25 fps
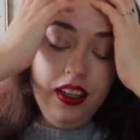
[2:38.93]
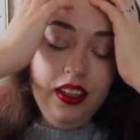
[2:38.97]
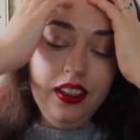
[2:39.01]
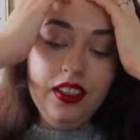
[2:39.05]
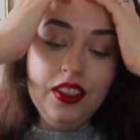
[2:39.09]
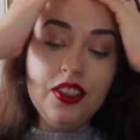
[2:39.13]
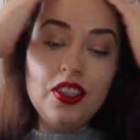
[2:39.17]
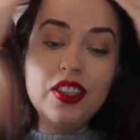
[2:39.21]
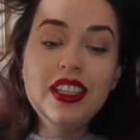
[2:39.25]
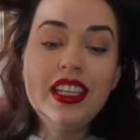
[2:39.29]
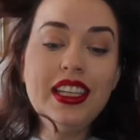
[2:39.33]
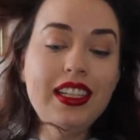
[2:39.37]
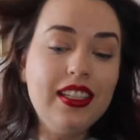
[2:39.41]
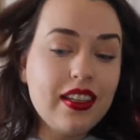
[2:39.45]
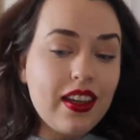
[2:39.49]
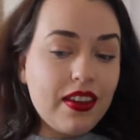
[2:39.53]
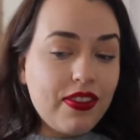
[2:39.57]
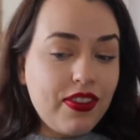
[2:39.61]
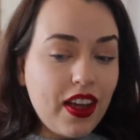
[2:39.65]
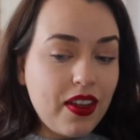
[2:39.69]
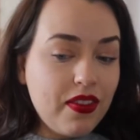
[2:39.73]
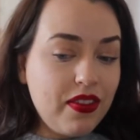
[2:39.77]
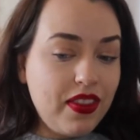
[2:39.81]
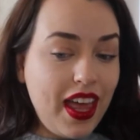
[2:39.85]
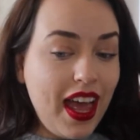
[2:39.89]
So at least I
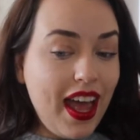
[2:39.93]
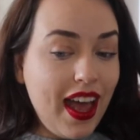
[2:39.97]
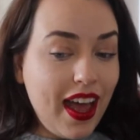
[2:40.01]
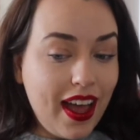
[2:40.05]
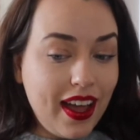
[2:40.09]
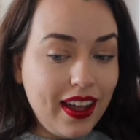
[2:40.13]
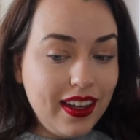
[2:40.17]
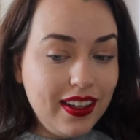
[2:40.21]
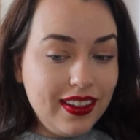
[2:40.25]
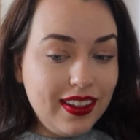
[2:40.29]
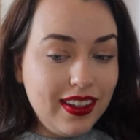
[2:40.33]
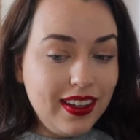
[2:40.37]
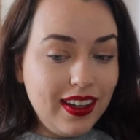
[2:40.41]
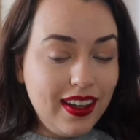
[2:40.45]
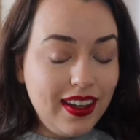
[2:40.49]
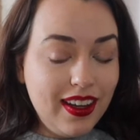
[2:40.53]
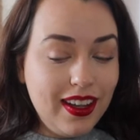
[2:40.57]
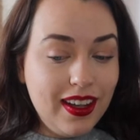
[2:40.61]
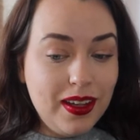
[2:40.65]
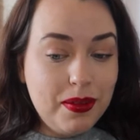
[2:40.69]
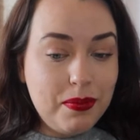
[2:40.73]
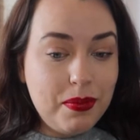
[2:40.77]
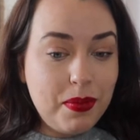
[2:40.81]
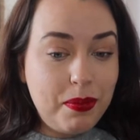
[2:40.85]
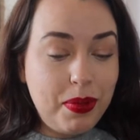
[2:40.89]
found that,
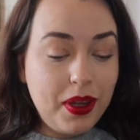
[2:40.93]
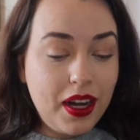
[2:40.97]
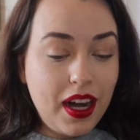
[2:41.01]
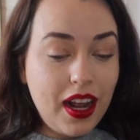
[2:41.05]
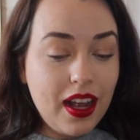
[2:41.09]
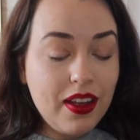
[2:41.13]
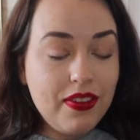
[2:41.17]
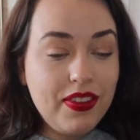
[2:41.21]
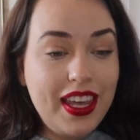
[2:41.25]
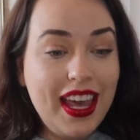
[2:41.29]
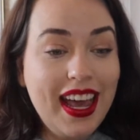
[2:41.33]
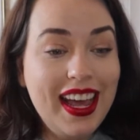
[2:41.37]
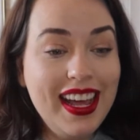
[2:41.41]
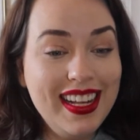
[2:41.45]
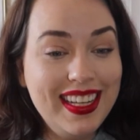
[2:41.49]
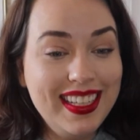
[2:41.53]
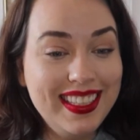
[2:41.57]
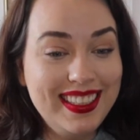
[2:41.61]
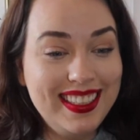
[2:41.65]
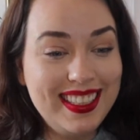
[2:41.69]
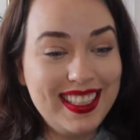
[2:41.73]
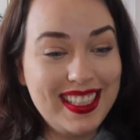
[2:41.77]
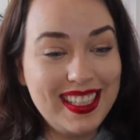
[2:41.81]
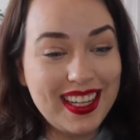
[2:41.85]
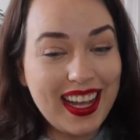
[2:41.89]
but I have
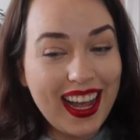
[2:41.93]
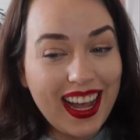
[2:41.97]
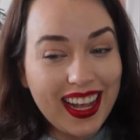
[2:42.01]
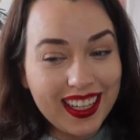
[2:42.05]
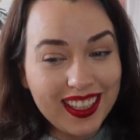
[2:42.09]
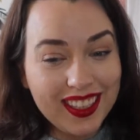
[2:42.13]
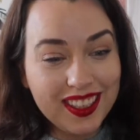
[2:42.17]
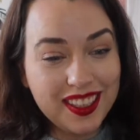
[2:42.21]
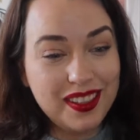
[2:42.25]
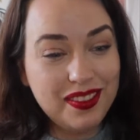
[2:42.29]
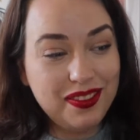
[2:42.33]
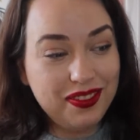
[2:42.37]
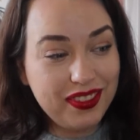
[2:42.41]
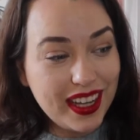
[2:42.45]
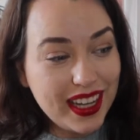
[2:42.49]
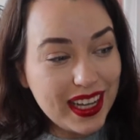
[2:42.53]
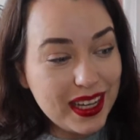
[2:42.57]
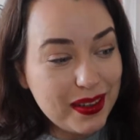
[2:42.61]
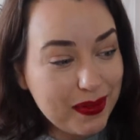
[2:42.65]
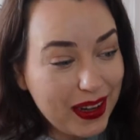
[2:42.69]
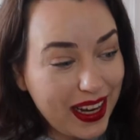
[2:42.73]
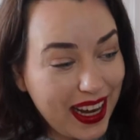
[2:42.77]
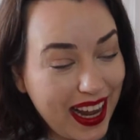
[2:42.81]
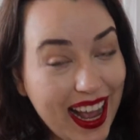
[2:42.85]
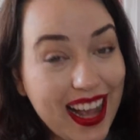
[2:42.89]
yet to actually find
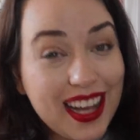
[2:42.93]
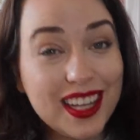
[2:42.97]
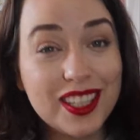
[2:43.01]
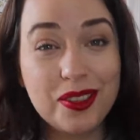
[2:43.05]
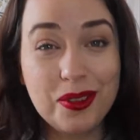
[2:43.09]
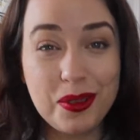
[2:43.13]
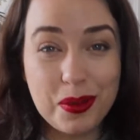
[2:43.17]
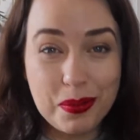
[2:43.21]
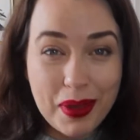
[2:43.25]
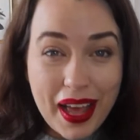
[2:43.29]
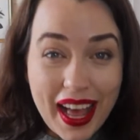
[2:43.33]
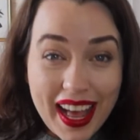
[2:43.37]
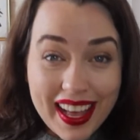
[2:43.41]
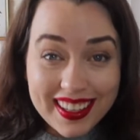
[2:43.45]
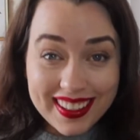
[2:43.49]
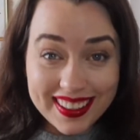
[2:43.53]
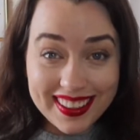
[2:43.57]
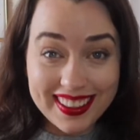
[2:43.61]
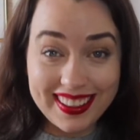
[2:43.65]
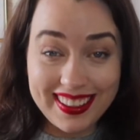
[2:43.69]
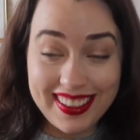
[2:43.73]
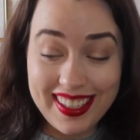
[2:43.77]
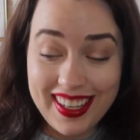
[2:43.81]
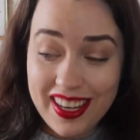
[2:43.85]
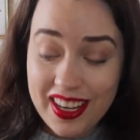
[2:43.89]
my actual
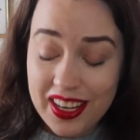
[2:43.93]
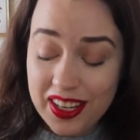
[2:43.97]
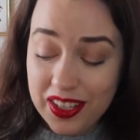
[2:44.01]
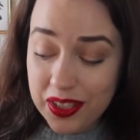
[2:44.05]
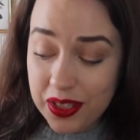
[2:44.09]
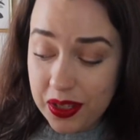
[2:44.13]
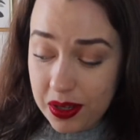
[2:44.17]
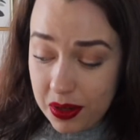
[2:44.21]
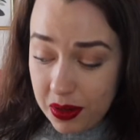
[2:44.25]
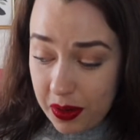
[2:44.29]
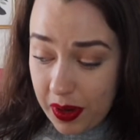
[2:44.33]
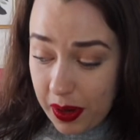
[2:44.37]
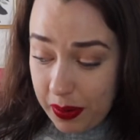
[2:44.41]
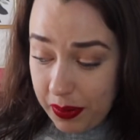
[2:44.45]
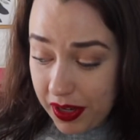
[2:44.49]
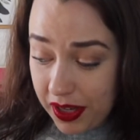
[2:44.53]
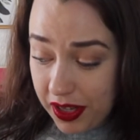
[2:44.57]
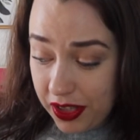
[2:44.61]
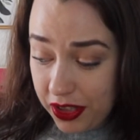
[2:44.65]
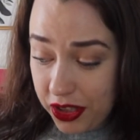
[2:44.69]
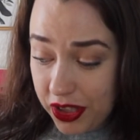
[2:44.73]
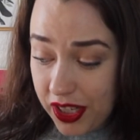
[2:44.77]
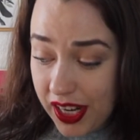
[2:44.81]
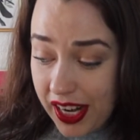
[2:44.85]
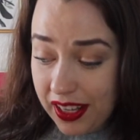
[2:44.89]
pattern. So I'm
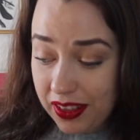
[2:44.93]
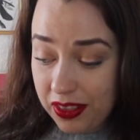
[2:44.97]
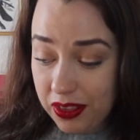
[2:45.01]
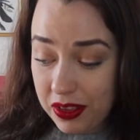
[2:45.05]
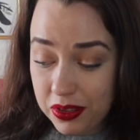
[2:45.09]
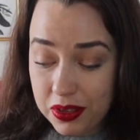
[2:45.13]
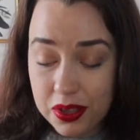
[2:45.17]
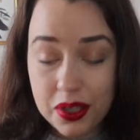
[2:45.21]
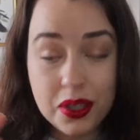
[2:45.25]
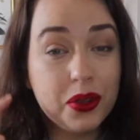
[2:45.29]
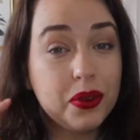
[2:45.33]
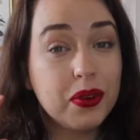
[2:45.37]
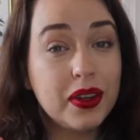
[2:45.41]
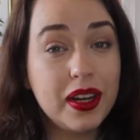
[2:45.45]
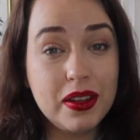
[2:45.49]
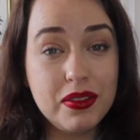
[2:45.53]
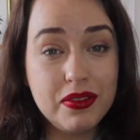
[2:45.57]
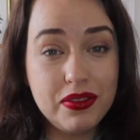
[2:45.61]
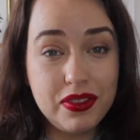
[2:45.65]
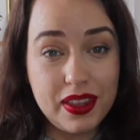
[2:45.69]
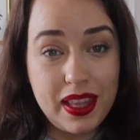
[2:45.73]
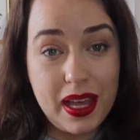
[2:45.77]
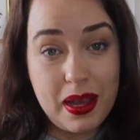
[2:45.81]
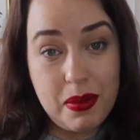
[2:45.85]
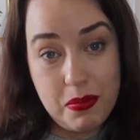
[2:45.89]
gonna try looking around
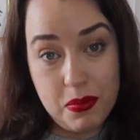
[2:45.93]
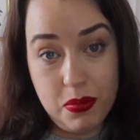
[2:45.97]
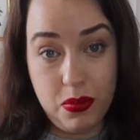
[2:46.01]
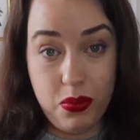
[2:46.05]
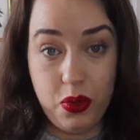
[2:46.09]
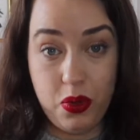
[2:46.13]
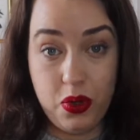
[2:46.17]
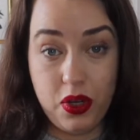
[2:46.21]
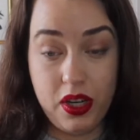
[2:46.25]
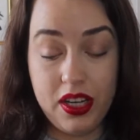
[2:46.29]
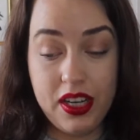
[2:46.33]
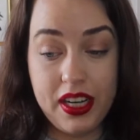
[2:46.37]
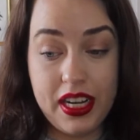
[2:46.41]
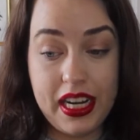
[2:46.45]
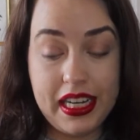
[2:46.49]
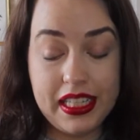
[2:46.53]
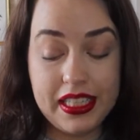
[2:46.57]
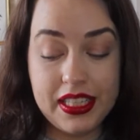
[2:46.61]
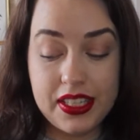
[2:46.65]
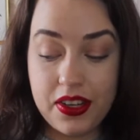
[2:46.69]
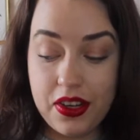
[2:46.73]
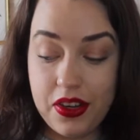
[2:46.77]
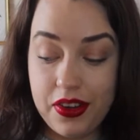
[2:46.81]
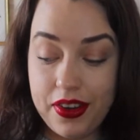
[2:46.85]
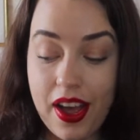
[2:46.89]
for that more.
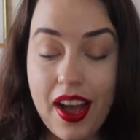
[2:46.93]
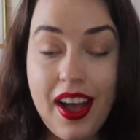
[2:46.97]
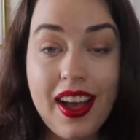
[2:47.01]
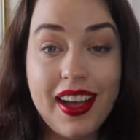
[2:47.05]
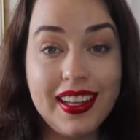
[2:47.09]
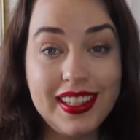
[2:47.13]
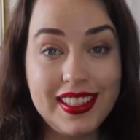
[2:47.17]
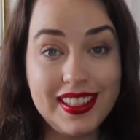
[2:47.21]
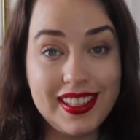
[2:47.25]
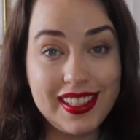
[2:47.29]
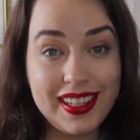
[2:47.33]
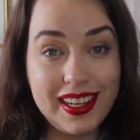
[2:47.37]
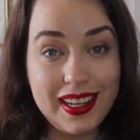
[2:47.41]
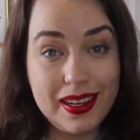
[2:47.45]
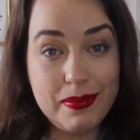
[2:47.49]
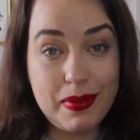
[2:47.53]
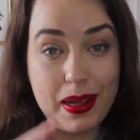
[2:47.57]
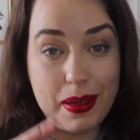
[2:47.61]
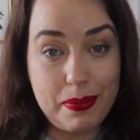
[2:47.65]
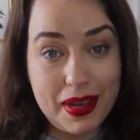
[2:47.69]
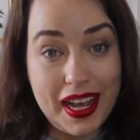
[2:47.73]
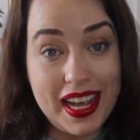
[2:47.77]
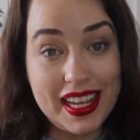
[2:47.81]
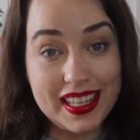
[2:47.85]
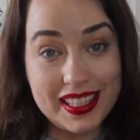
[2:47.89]
It's not in my
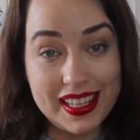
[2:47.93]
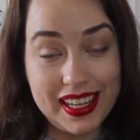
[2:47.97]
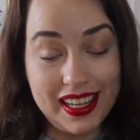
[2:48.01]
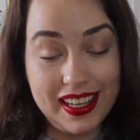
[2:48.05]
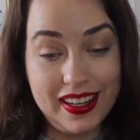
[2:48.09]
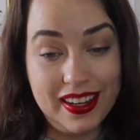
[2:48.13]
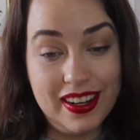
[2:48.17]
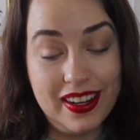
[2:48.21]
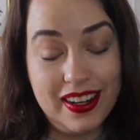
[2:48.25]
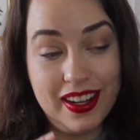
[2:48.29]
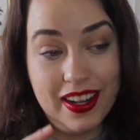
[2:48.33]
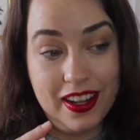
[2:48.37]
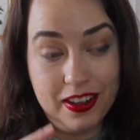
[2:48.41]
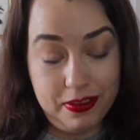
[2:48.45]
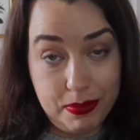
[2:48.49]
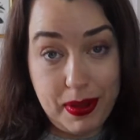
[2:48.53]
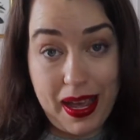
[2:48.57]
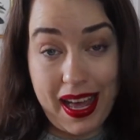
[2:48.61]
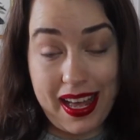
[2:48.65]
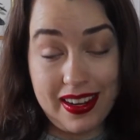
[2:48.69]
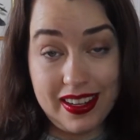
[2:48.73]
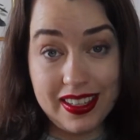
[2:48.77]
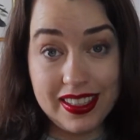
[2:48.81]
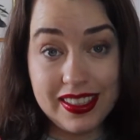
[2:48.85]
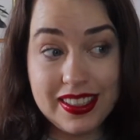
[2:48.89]
basket of
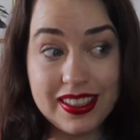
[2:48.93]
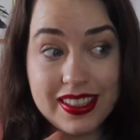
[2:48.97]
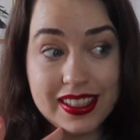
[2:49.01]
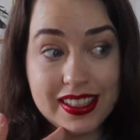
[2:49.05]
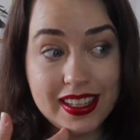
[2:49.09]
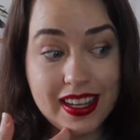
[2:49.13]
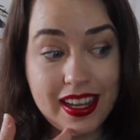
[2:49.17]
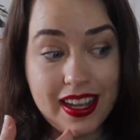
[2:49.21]
patterns.